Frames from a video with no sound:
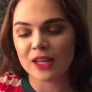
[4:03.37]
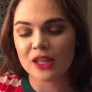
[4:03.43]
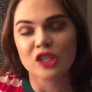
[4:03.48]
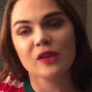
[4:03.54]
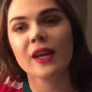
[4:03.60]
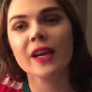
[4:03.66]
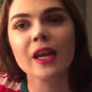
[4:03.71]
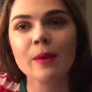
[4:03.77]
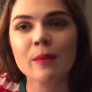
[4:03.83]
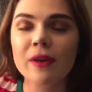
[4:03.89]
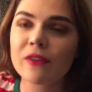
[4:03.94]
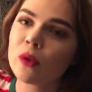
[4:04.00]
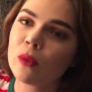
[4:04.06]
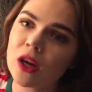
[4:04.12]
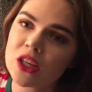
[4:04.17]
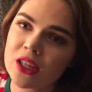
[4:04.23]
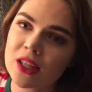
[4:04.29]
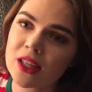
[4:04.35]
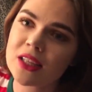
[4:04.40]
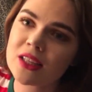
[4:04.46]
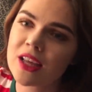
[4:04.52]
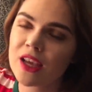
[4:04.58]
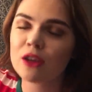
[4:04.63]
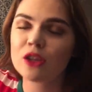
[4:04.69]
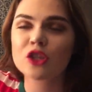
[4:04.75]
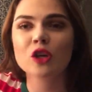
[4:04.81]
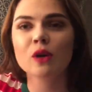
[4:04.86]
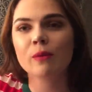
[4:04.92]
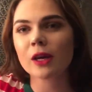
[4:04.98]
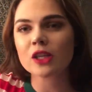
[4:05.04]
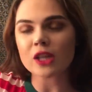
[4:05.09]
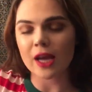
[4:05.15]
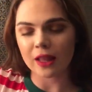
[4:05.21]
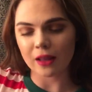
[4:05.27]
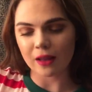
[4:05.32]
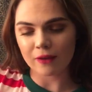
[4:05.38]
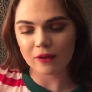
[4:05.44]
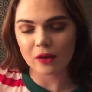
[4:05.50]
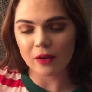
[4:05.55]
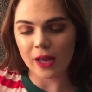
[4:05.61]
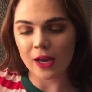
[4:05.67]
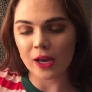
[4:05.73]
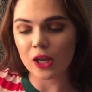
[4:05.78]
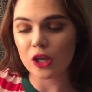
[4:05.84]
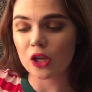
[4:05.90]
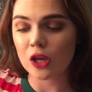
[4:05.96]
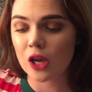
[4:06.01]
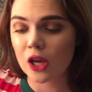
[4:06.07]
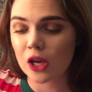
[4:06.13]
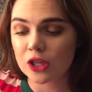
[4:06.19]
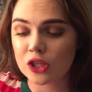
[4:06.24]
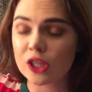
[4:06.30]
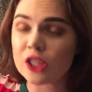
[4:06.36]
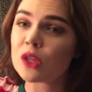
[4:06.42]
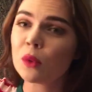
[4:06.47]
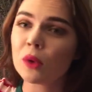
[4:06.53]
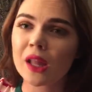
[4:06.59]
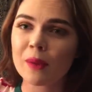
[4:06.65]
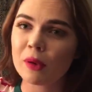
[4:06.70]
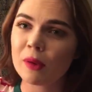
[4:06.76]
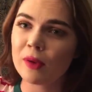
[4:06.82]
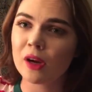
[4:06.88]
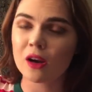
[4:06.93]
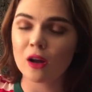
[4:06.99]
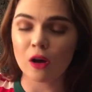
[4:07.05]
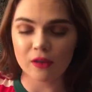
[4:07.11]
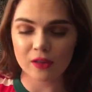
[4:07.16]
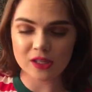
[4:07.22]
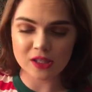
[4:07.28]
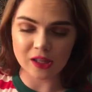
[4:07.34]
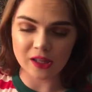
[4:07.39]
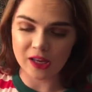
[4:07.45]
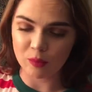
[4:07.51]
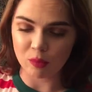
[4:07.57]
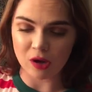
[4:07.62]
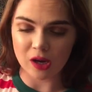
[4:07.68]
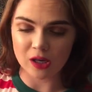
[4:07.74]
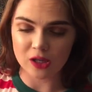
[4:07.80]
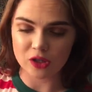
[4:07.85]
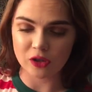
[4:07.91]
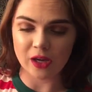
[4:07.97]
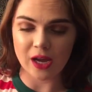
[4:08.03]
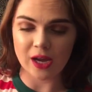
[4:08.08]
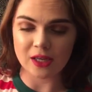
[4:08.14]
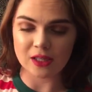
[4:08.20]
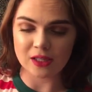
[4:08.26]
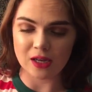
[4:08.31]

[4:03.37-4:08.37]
So Aunt Kimmy, if you're watching this, thank you so much. I love you. And she's the one that put me on all these Clinique products, you guys.